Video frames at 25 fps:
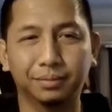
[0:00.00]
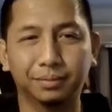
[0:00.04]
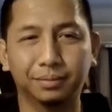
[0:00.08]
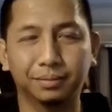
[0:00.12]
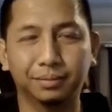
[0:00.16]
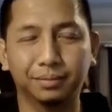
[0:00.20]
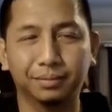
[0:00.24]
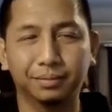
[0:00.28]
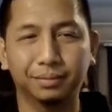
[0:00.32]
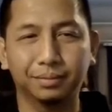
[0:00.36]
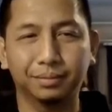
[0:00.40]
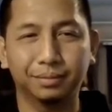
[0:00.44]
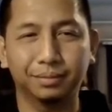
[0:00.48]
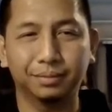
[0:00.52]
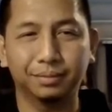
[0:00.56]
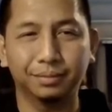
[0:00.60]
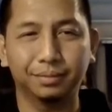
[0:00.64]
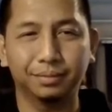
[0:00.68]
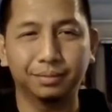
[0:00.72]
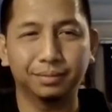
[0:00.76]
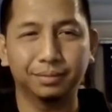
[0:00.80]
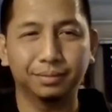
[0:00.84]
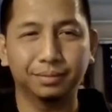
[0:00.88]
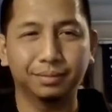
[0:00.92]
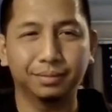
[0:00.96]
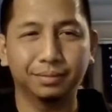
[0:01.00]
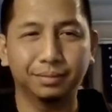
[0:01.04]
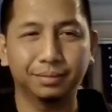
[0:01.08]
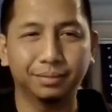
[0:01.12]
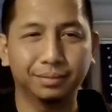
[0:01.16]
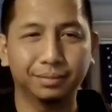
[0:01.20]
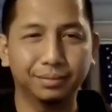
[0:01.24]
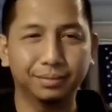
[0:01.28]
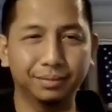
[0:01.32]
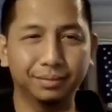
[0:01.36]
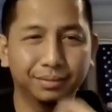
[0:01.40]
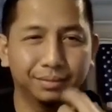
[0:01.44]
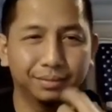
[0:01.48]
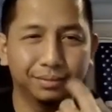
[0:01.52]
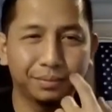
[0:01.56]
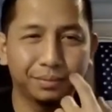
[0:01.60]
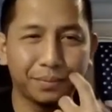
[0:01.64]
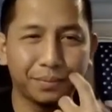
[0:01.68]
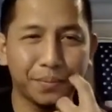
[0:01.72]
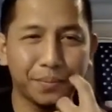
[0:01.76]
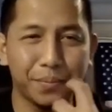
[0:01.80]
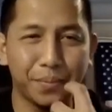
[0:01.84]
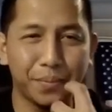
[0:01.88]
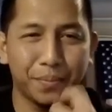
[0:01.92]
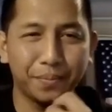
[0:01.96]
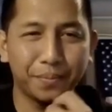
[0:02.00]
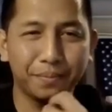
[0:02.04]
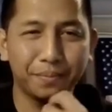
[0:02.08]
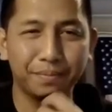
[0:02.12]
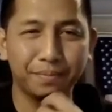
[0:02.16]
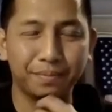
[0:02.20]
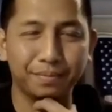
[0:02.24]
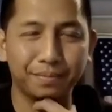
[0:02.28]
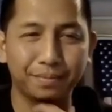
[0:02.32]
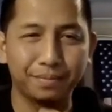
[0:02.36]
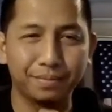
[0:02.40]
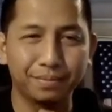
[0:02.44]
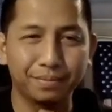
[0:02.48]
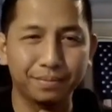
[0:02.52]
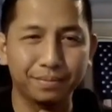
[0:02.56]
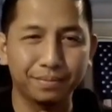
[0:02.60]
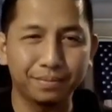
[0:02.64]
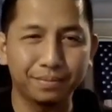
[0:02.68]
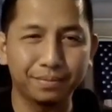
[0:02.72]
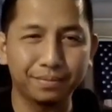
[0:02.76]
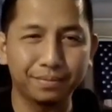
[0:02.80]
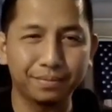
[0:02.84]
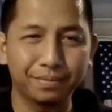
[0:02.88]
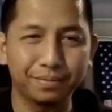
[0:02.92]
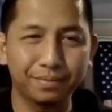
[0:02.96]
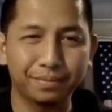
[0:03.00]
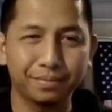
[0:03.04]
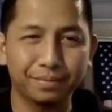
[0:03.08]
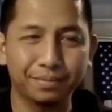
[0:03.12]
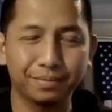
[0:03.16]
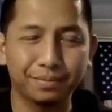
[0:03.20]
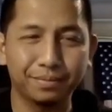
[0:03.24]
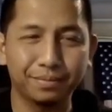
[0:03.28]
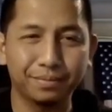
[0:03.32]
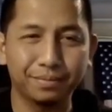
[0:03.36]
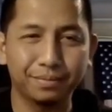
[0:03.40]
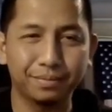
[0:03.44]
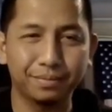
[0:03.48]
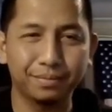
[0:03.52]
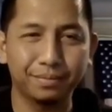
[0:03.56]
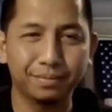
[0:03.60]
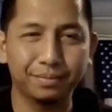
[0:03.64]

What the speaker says: No words are spoken by the person on screen.